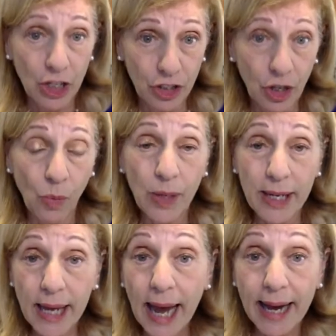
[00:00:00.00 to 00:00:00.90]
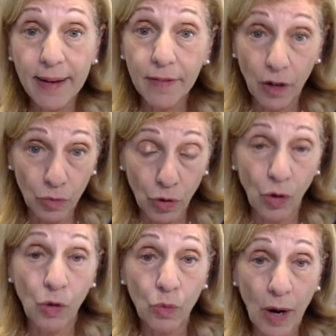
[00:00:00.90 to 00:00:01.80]
So we have a
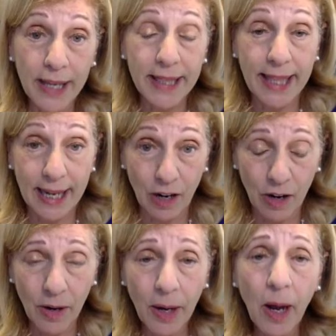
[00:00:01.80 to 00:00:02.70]
role right there.